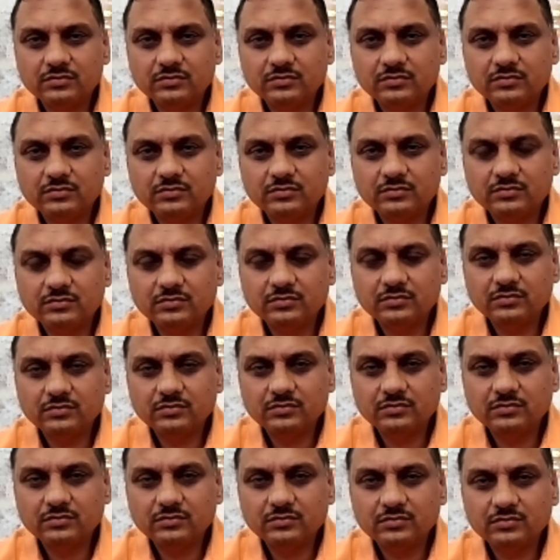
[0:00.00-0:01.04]

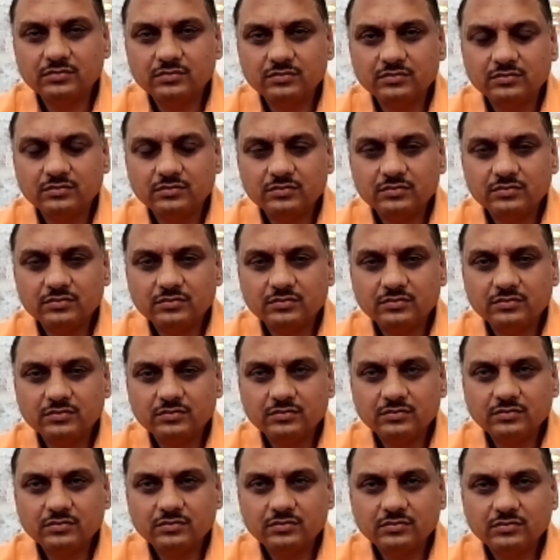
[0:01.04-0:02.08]

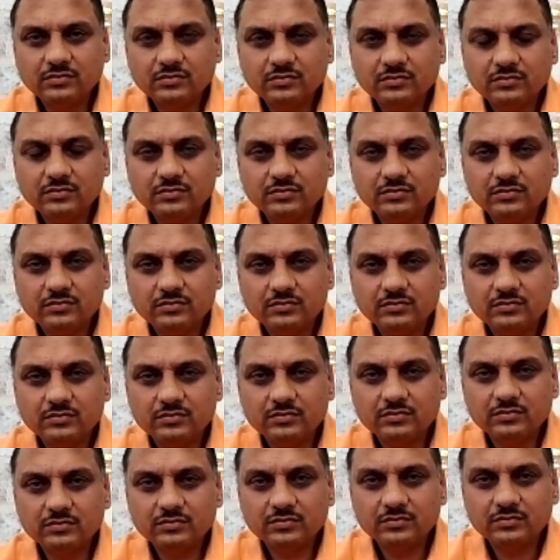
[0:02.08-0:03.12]

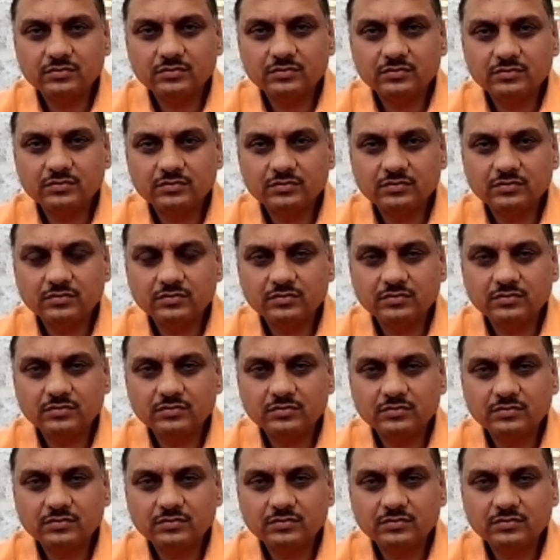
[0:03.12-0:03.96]
This person isn't speaking.